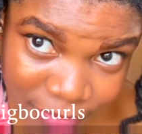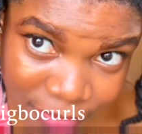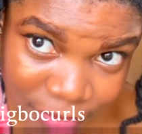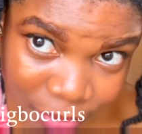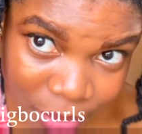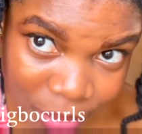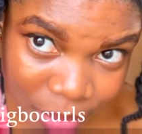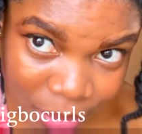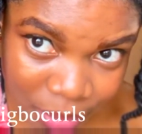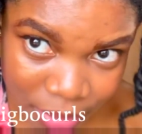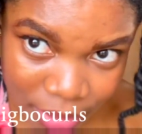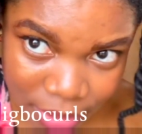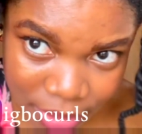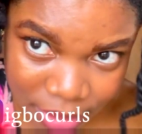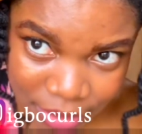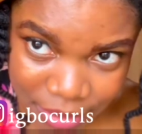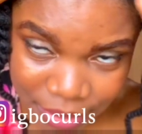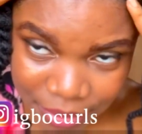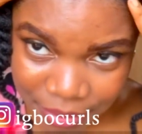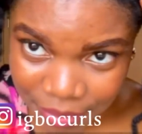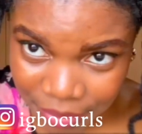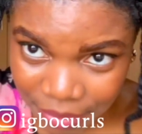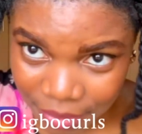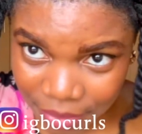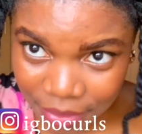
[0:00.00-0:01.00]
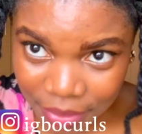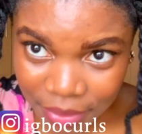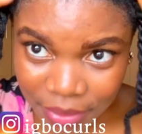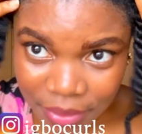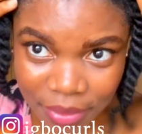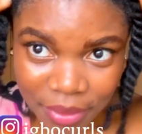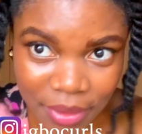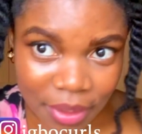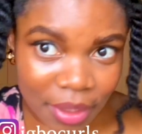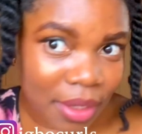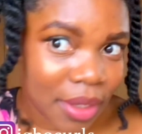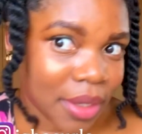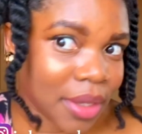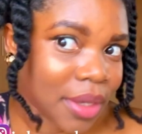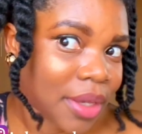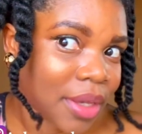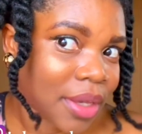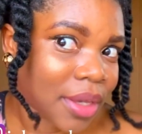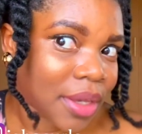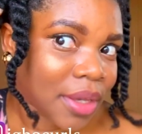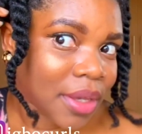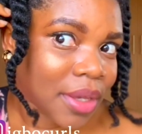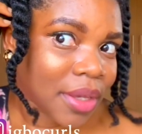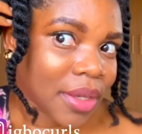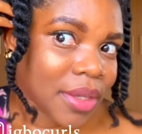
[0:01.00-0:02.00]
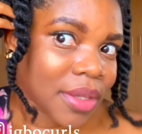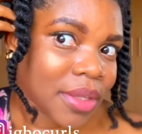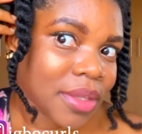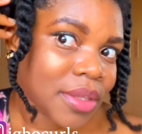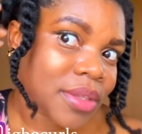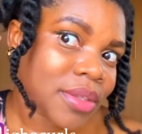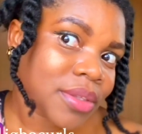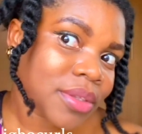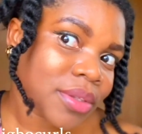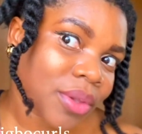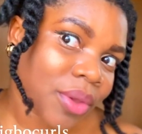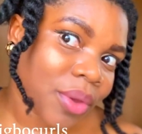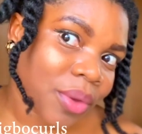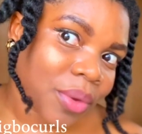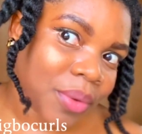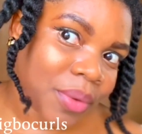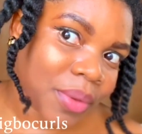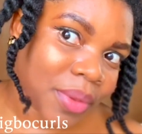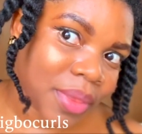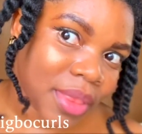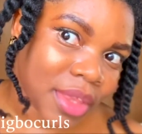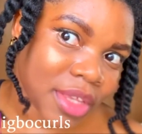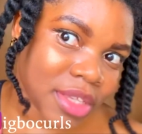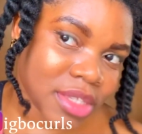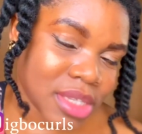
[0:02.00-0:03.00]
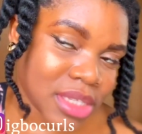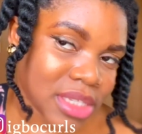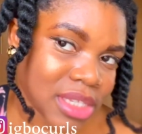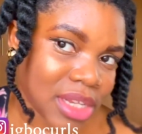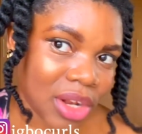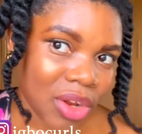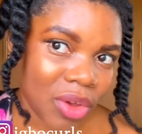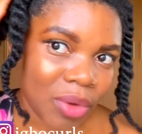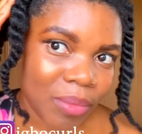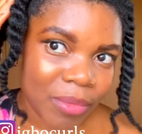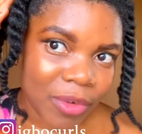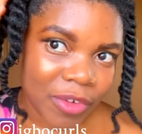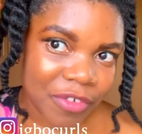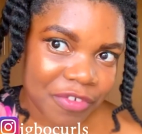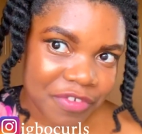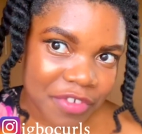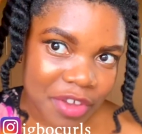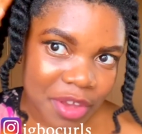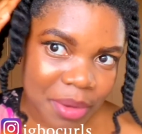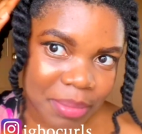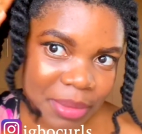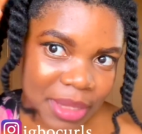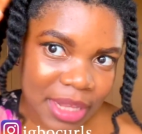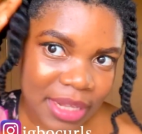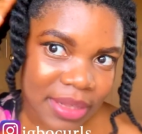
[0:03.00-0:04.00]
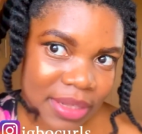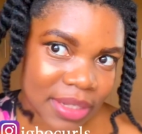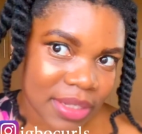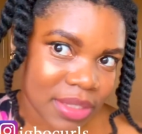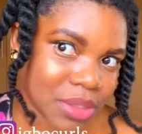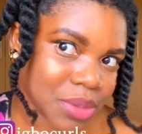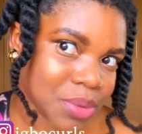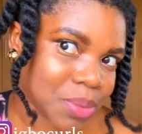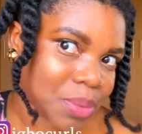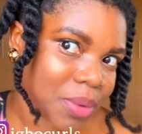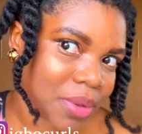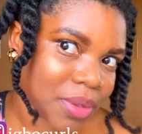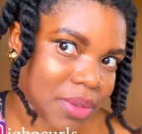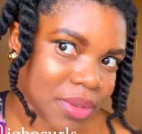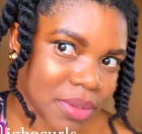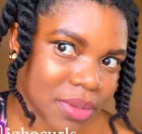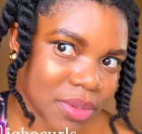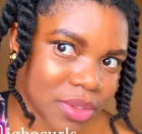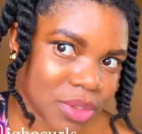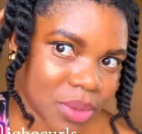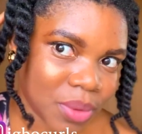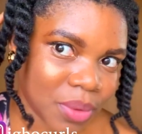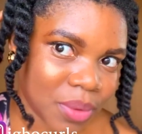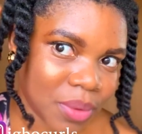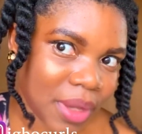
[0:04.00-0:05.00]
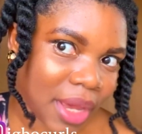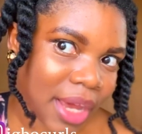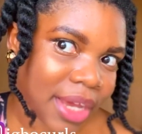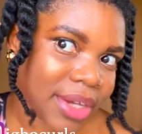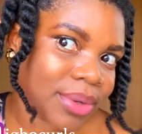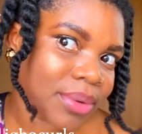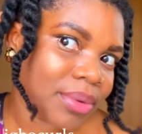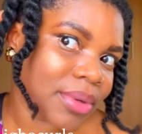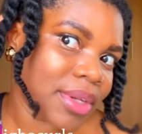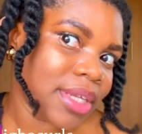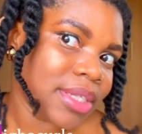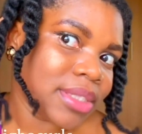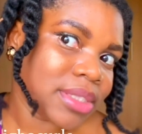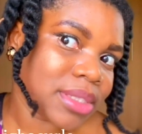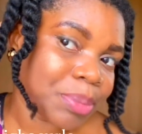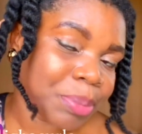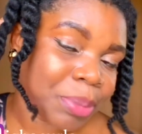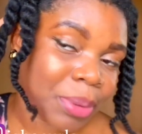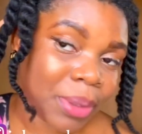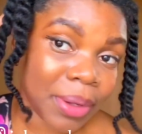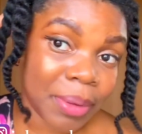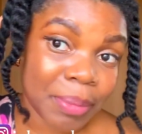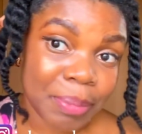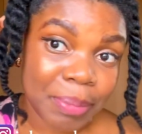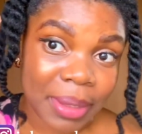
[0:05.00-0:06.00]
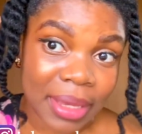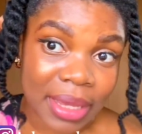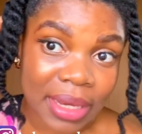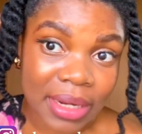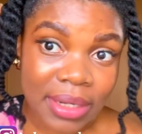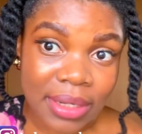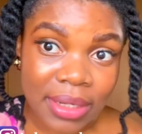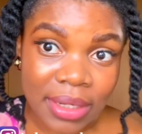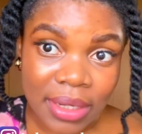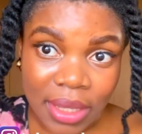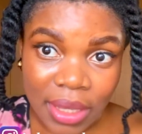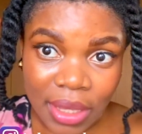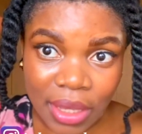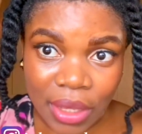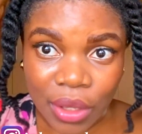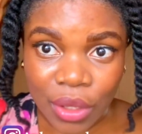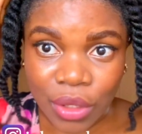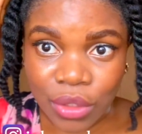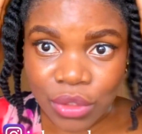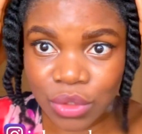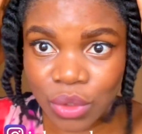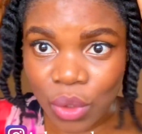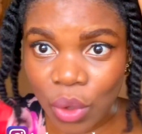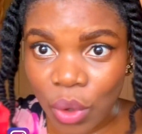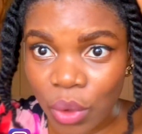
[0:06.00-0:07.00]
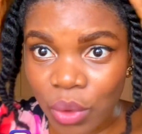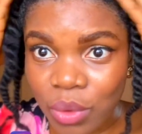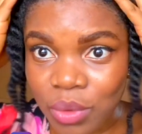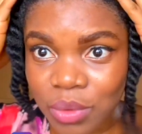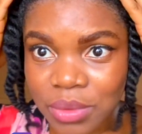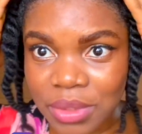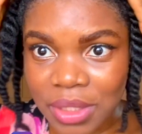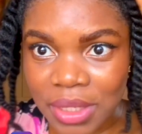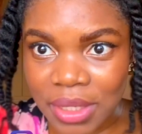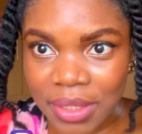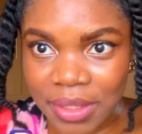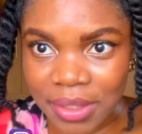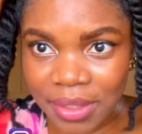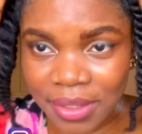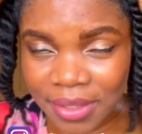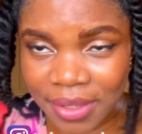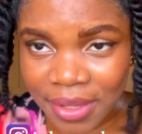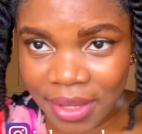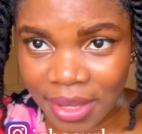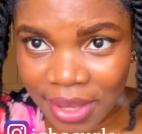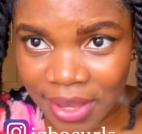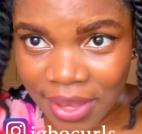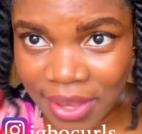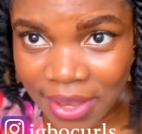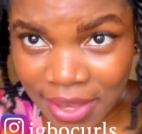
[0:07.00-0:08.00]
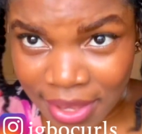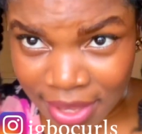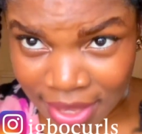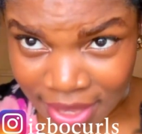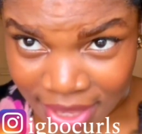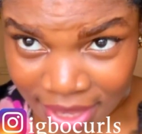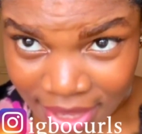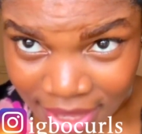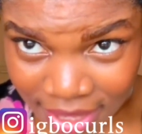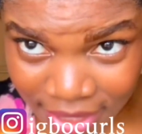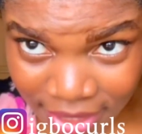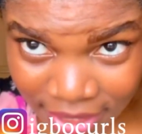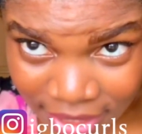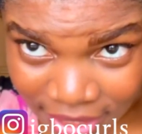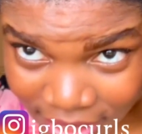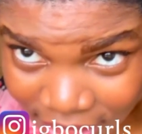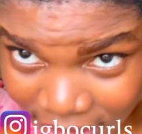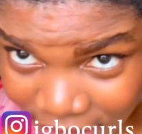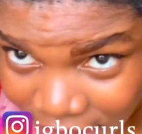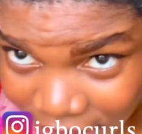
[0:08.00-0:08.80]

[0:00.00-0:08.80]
forward. Okay, so this is a lot more firm than this one, so I don't need to put a pin to hold it. And